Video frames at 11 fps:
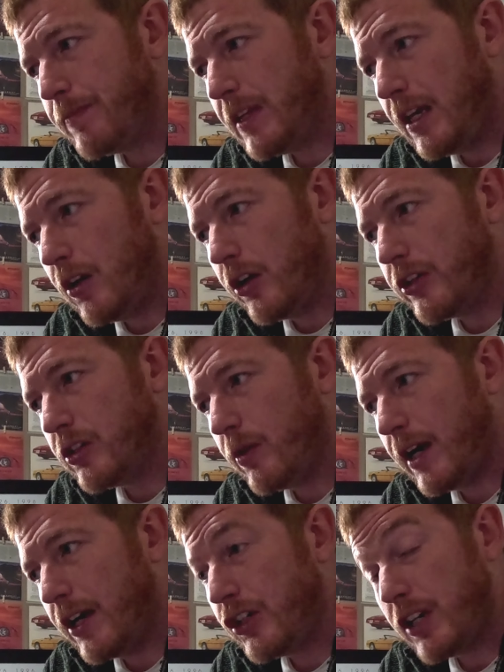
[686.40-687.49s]
It also
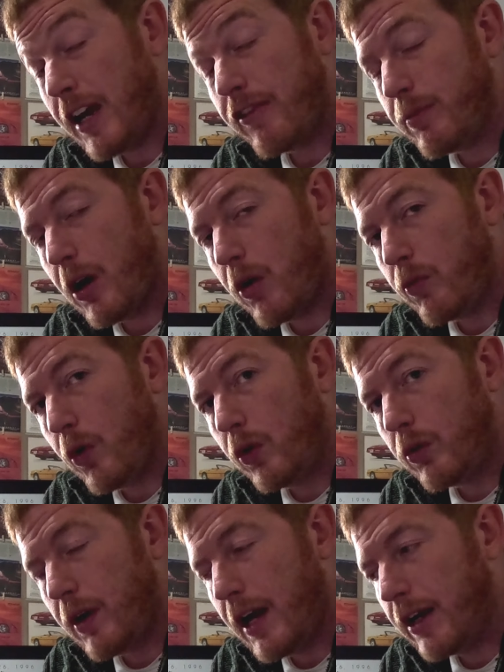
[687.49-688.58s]
has shaft mount roller
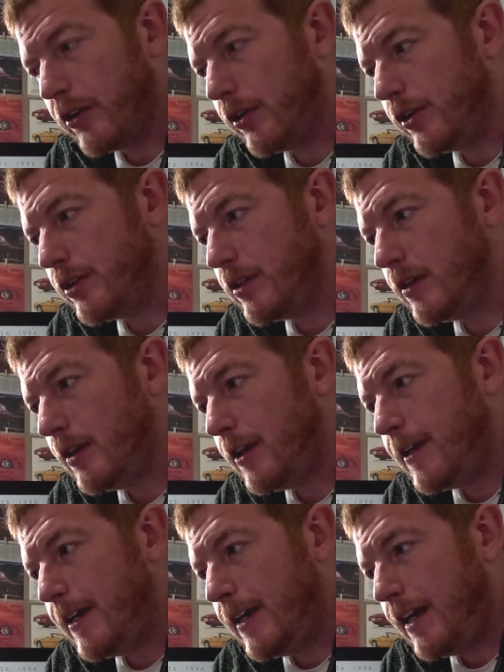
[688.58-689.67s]
rockers.
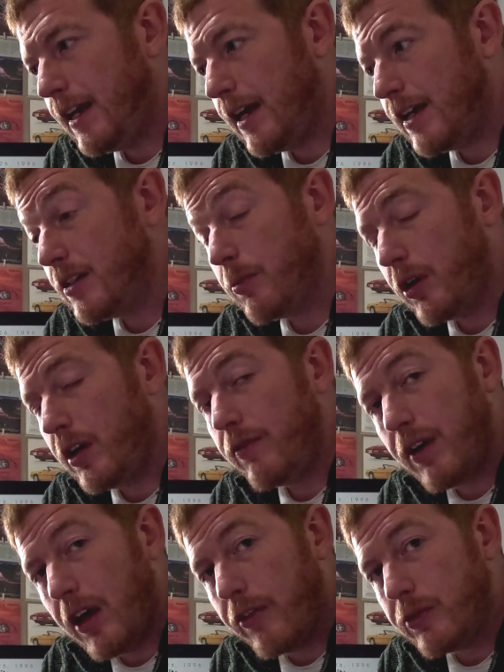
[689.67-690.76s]
It has upgraded
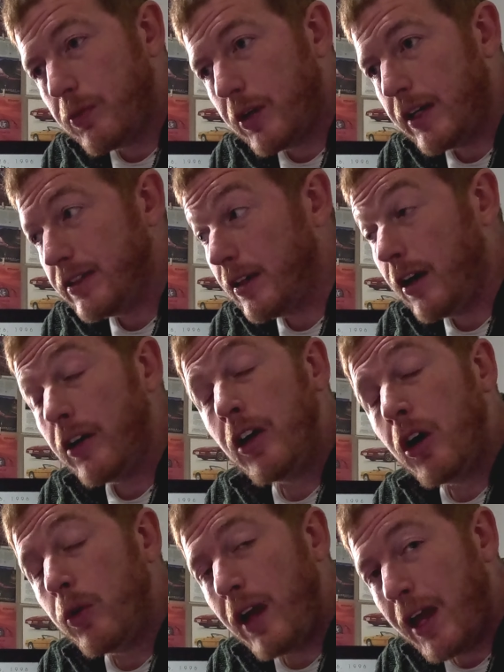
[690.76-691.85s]
valve springs and
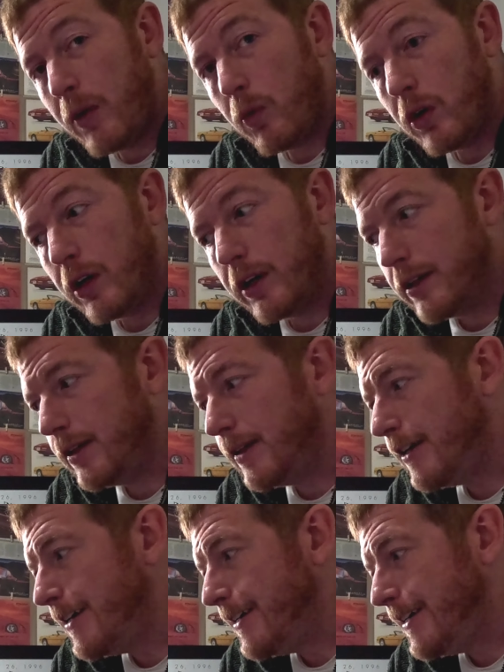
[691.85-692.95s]
unknown headwork.
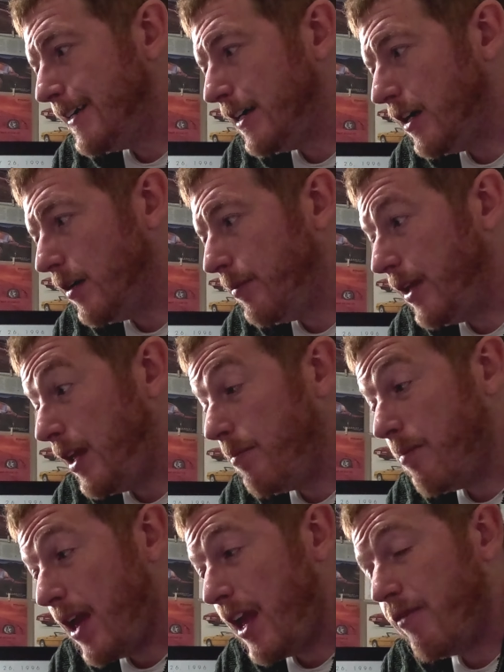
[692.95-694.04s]
It
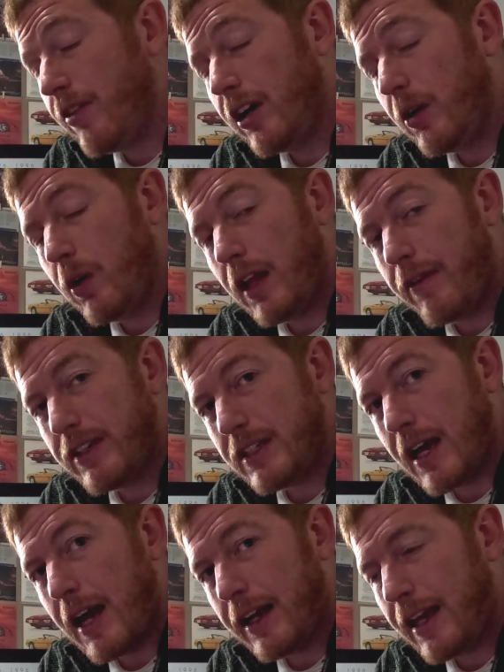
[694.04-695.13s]
may very well have a
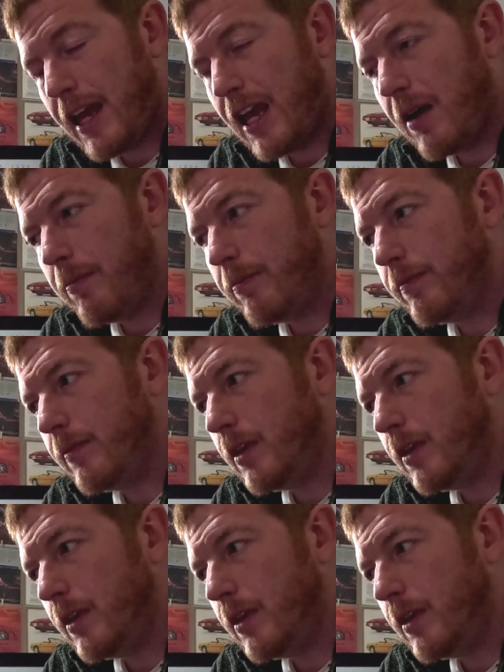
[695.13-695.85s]
stock cam.